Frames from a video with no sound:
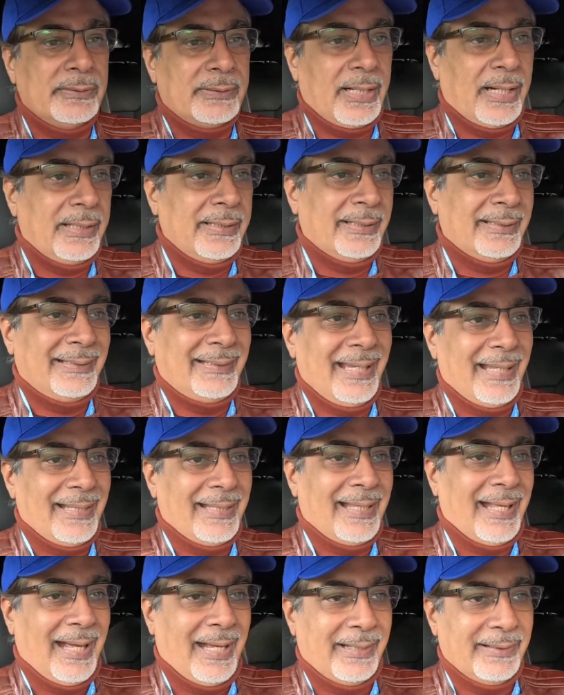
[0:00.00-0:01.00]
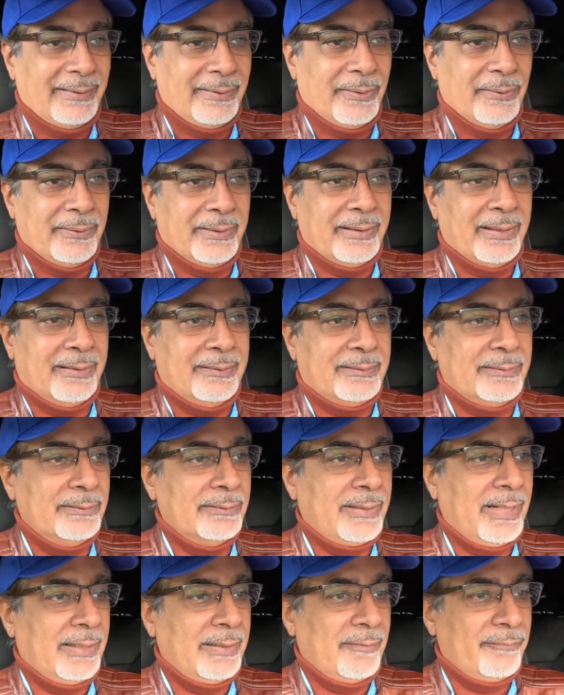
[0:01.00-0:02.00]
kind of get that, you know, and I
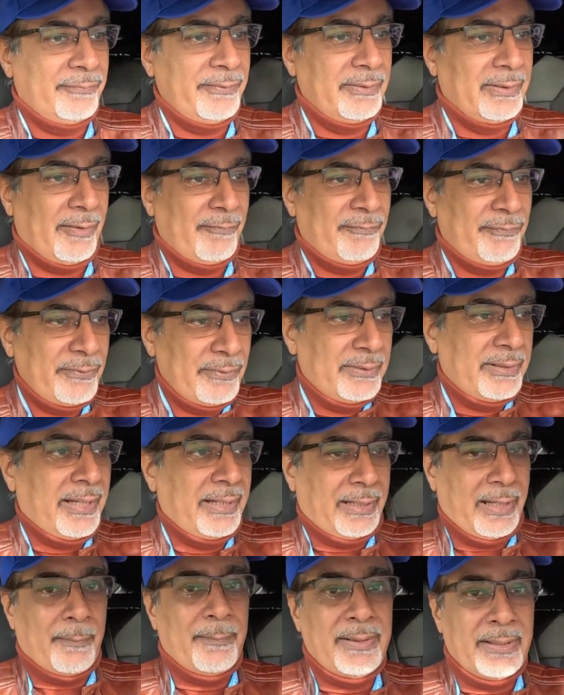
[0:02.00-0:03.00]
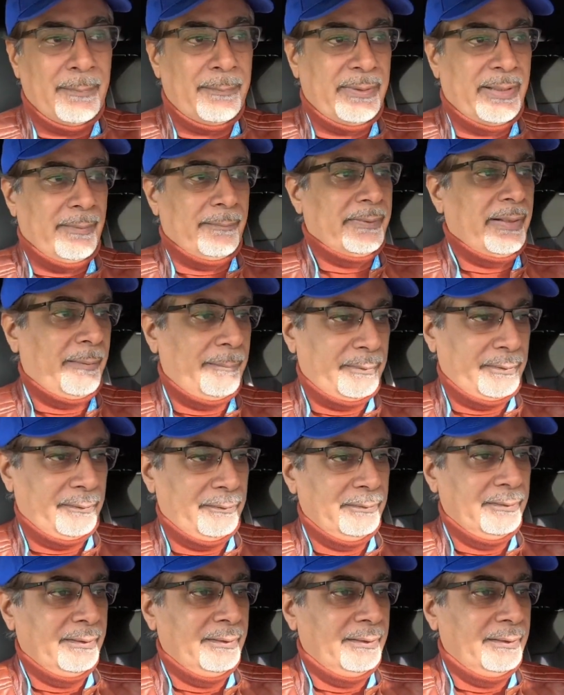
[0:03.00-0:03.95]
still kind of feel like I'm in a BMW.